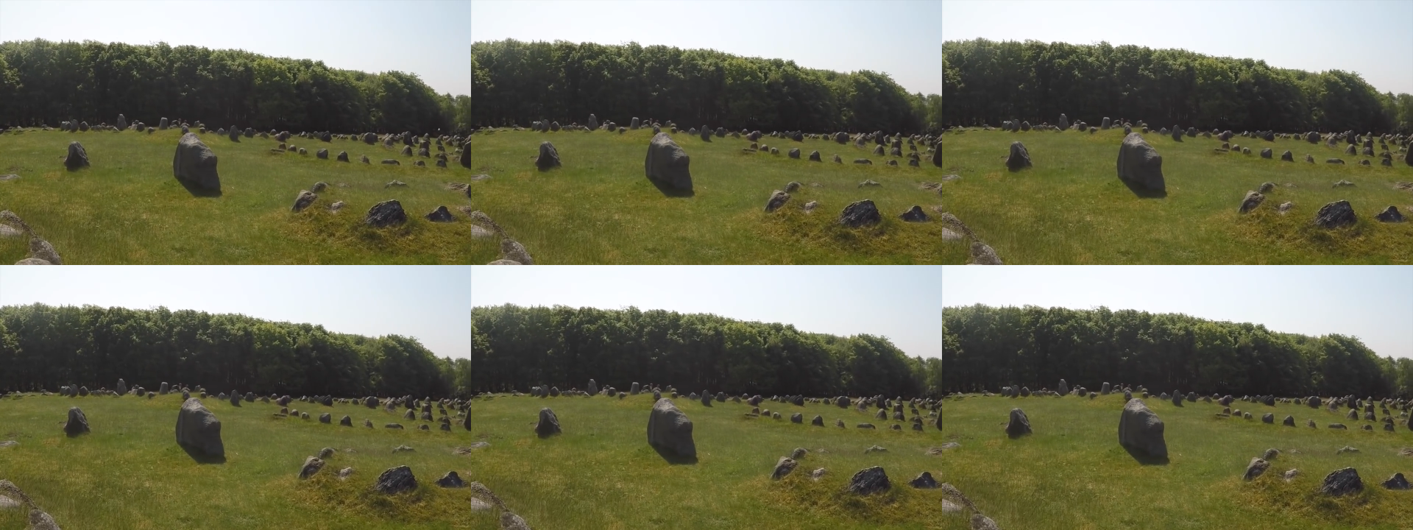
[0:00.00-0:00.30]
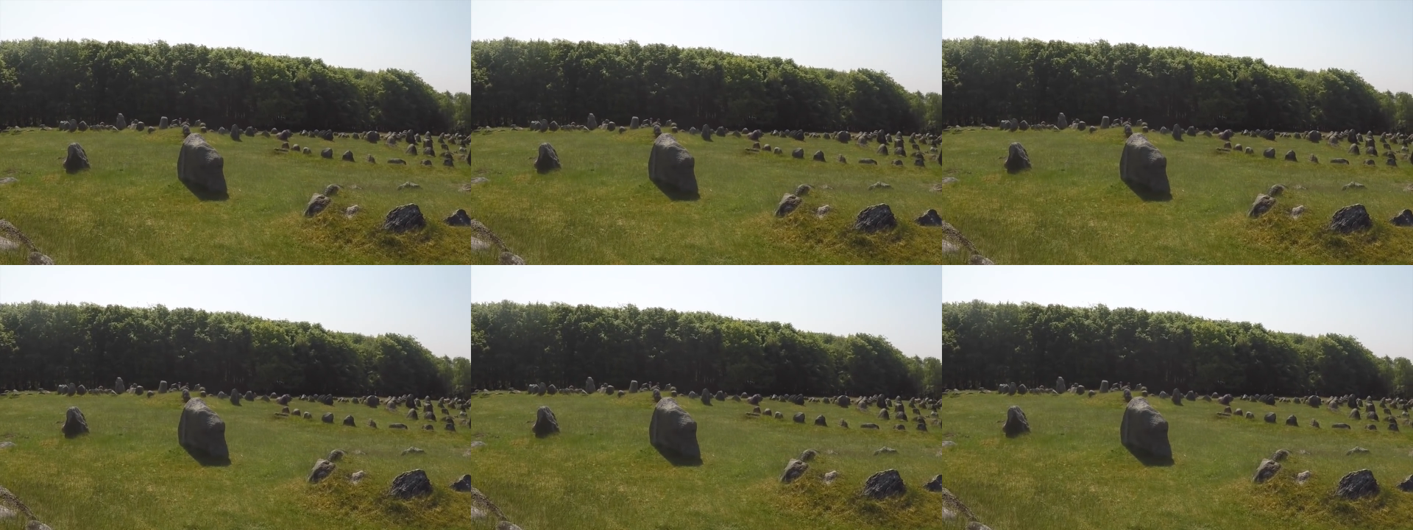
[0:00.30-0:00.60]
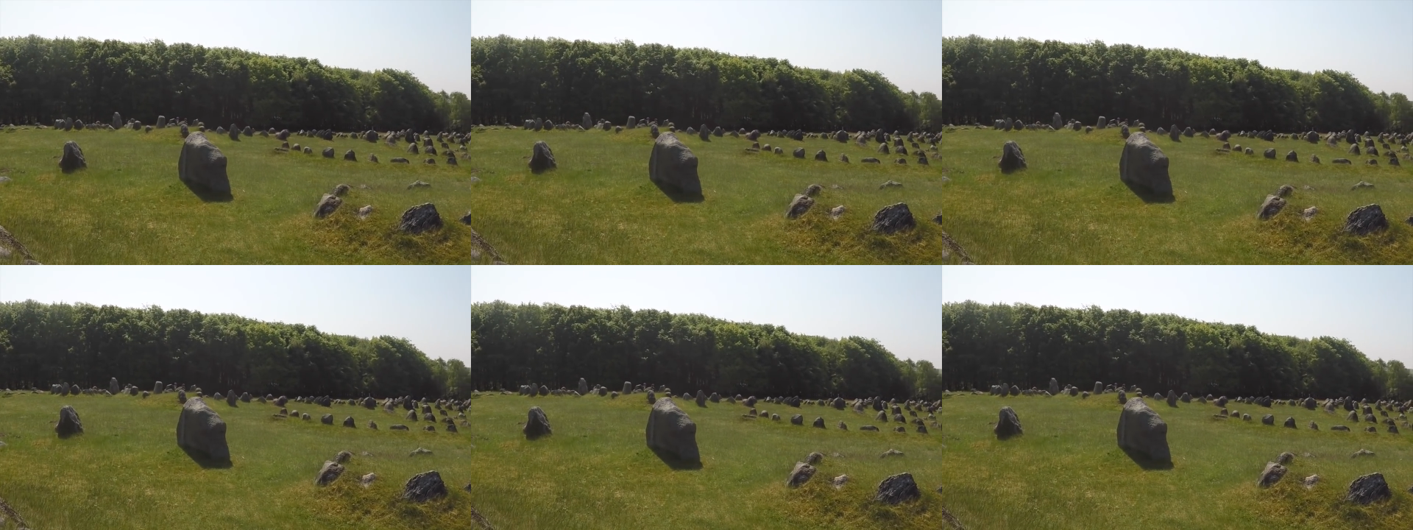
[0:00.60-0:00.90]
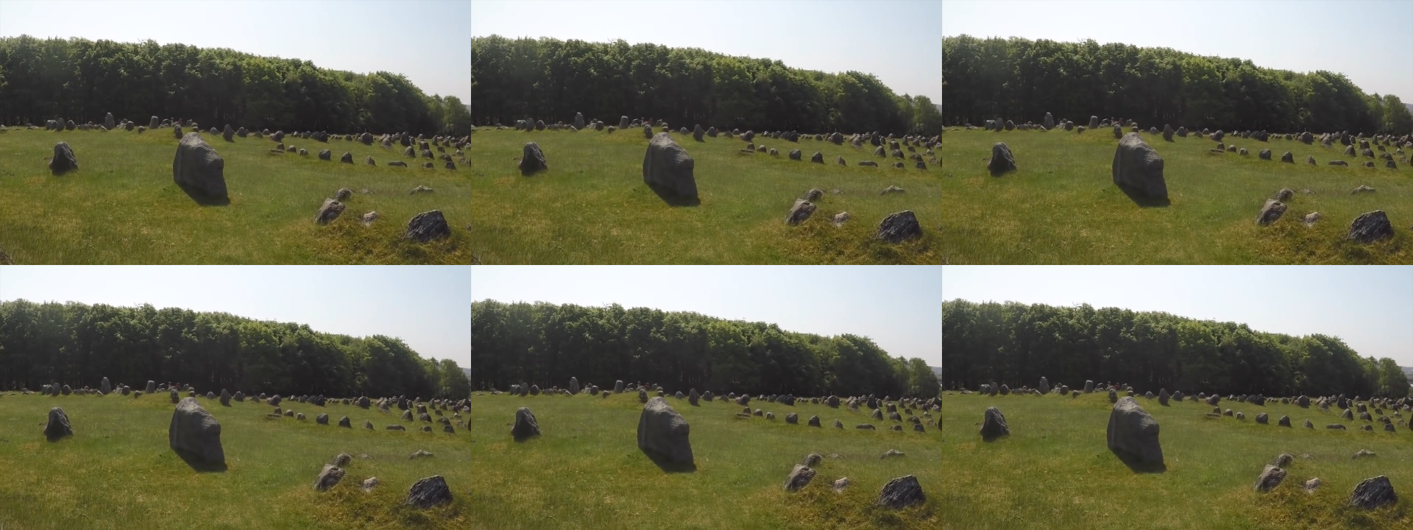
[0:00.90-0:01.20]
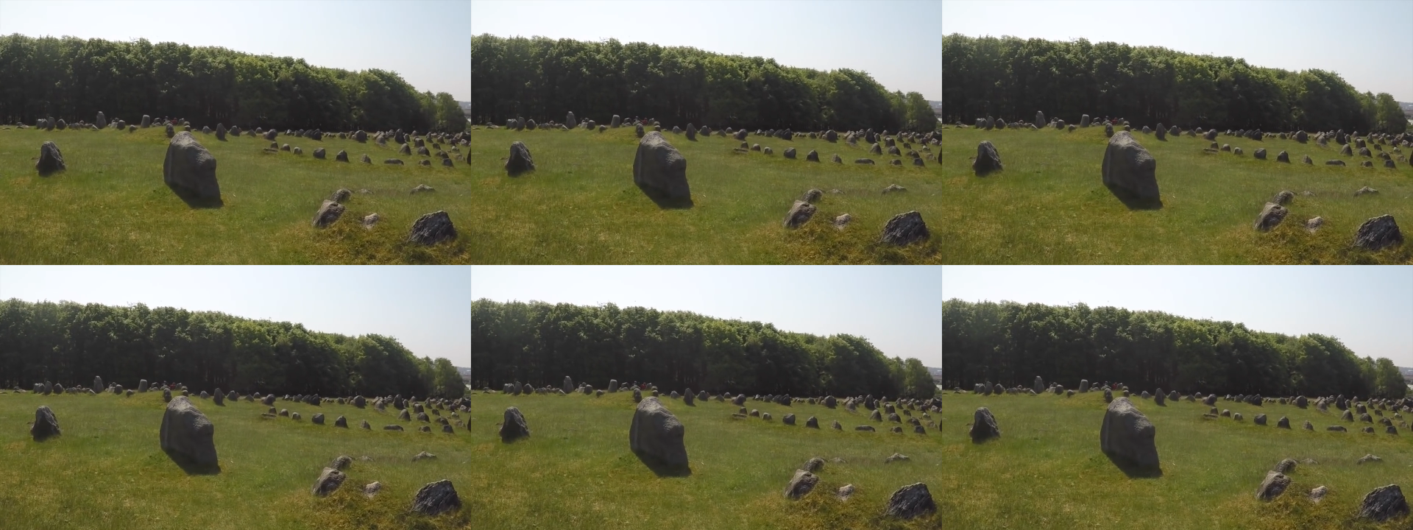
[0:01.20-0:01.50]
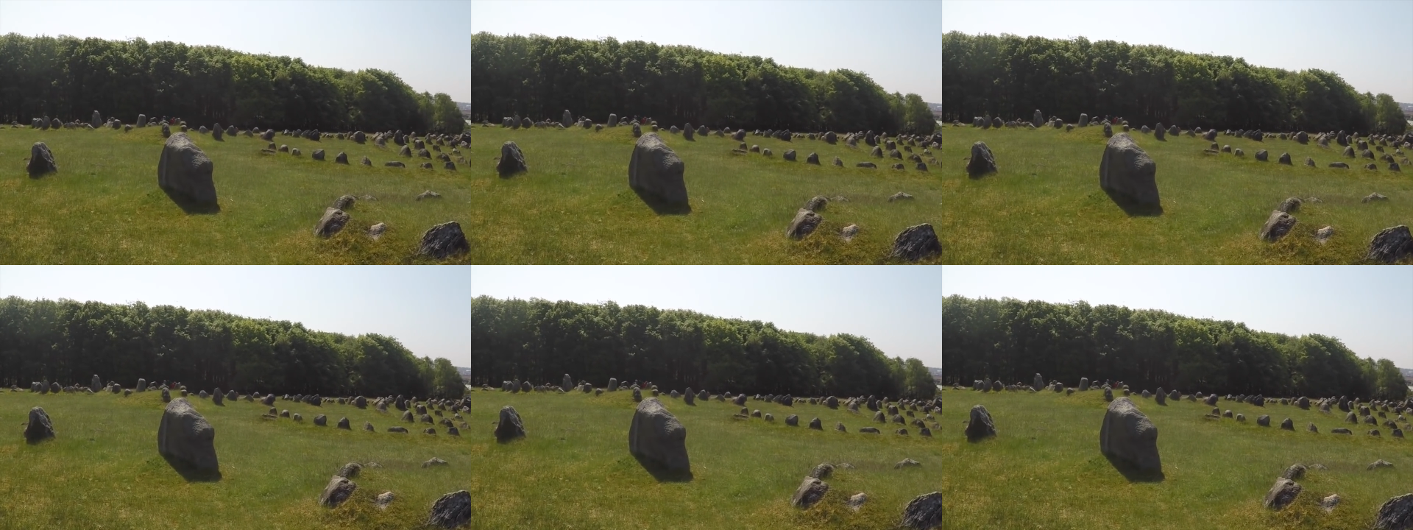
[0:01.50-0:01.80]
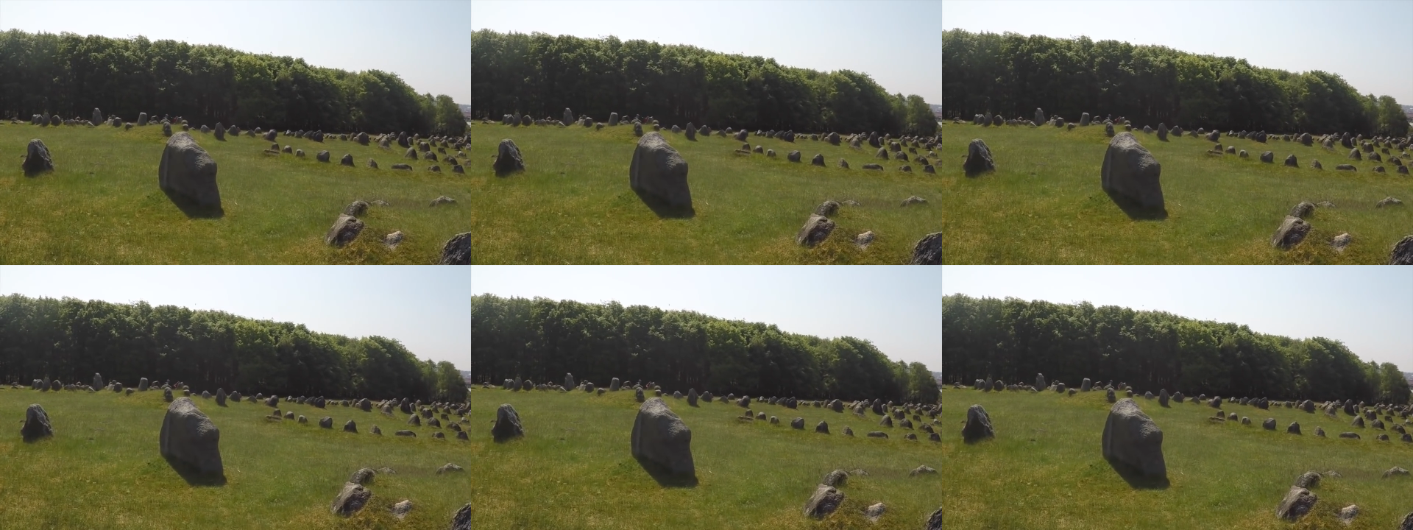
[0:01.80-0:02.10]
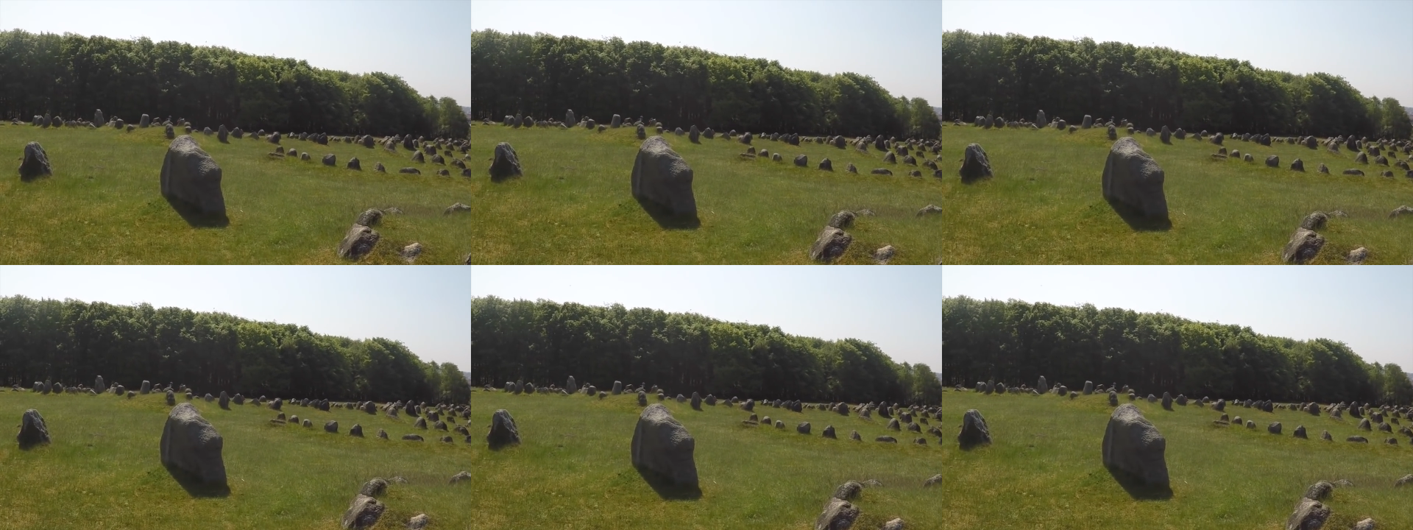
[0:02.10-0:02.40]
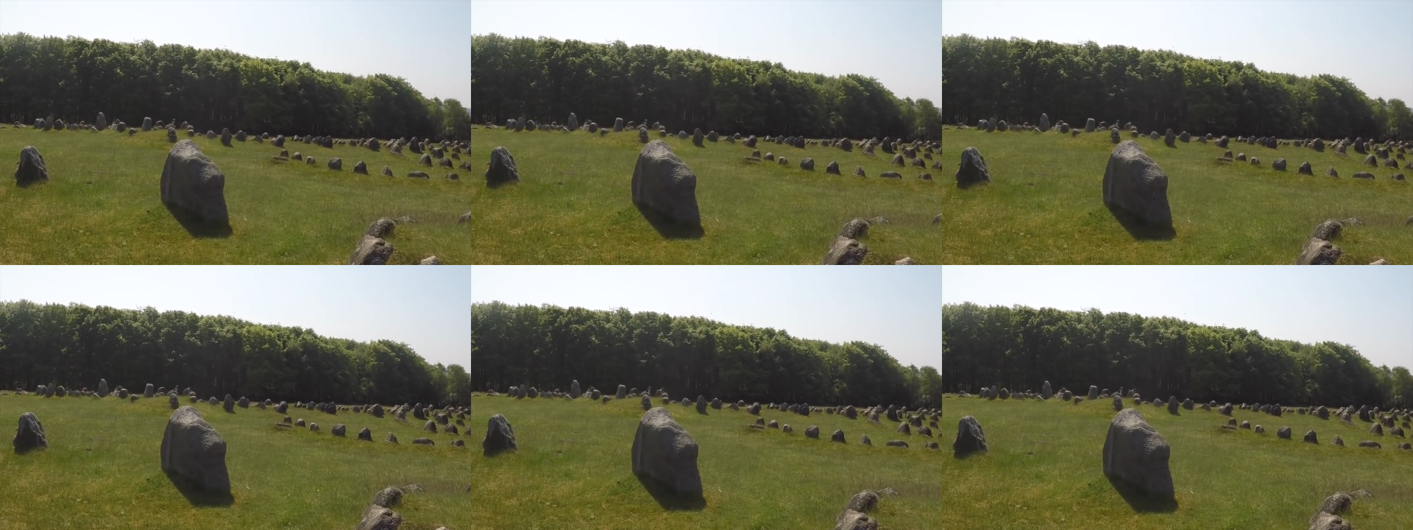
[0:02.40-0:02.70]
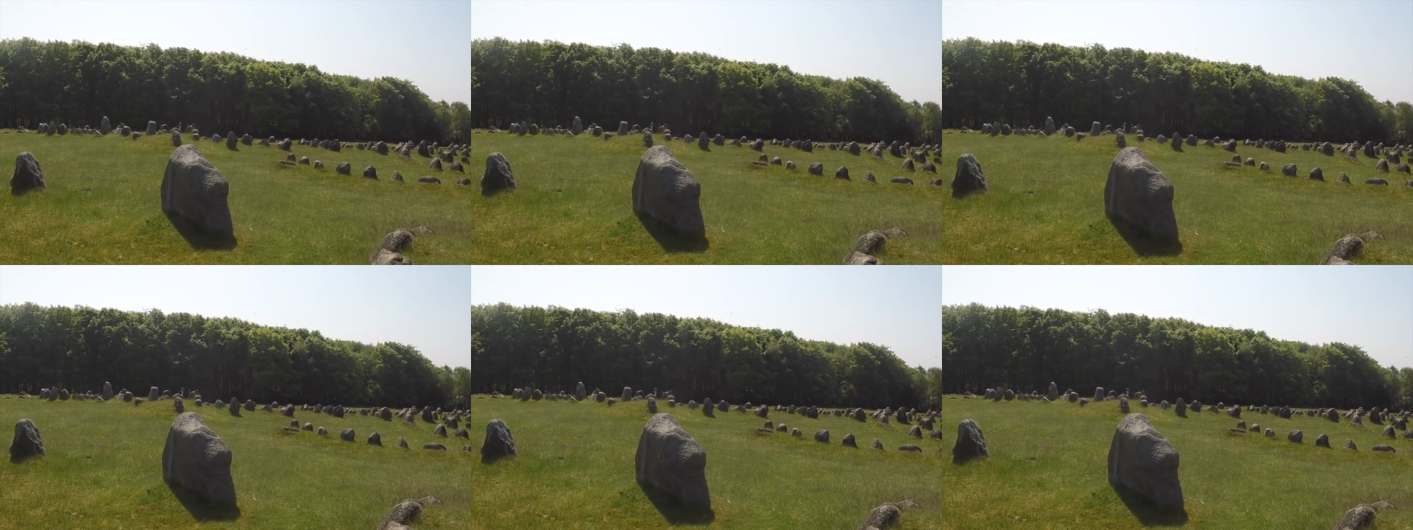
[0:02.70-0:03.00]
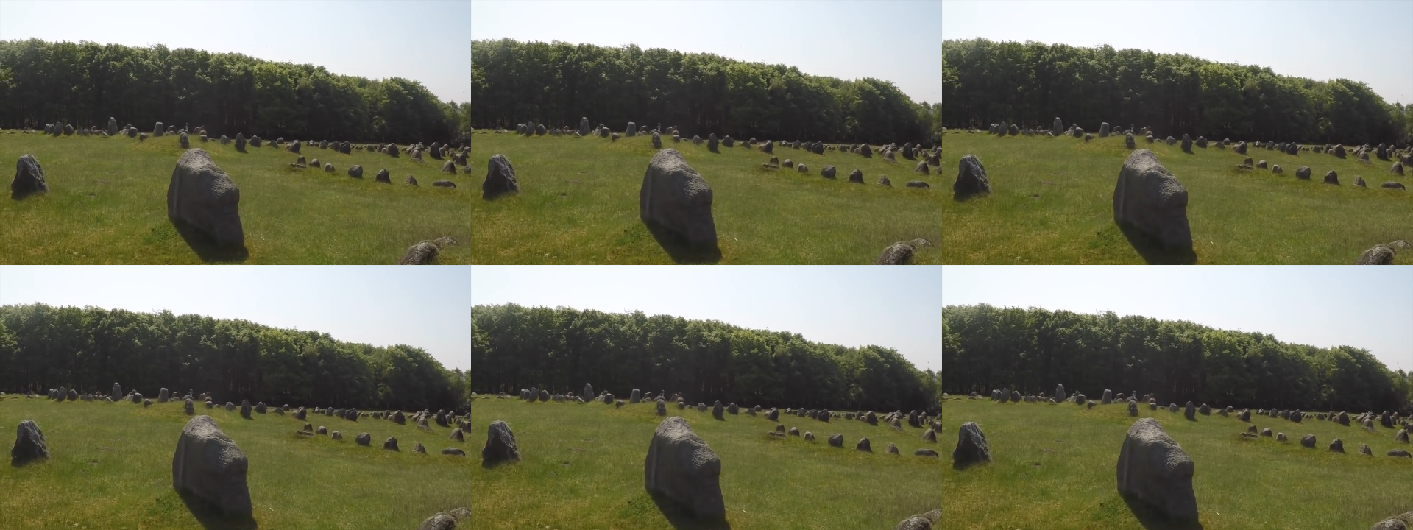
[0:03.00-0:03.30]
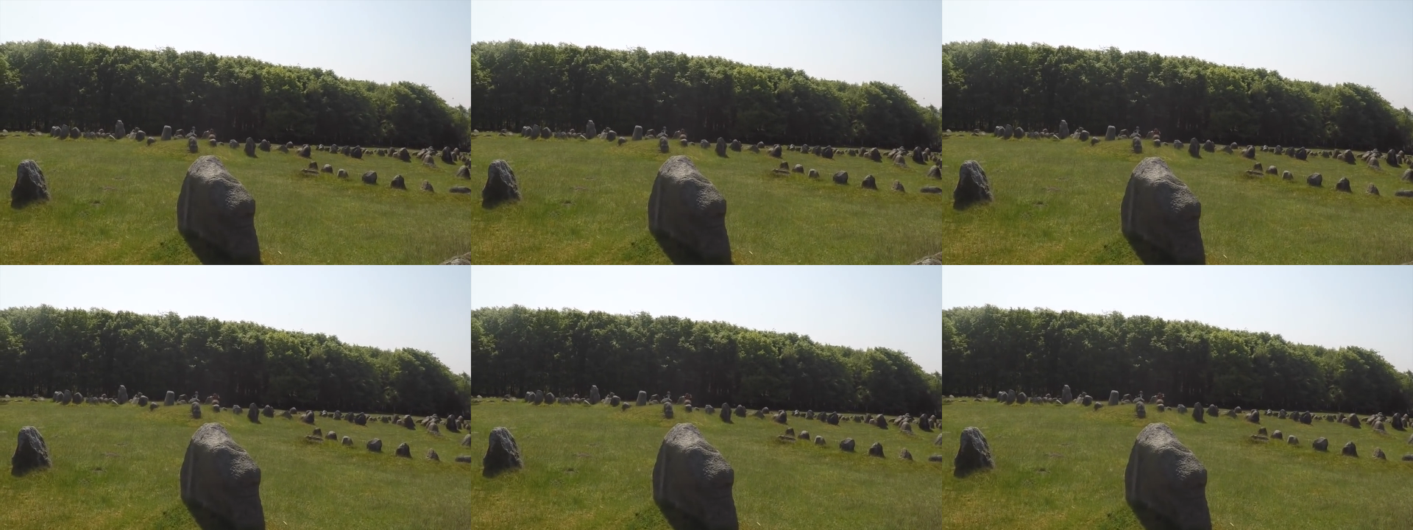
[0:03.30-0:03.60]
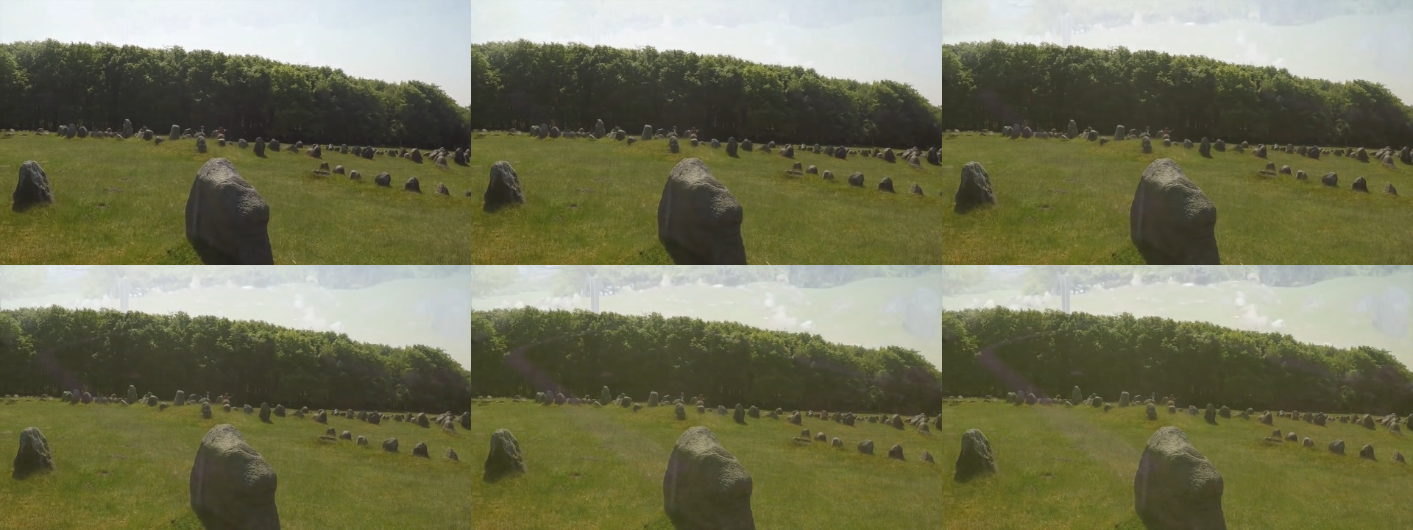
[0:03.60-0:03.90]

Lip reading: Nobody's mouth can be seen.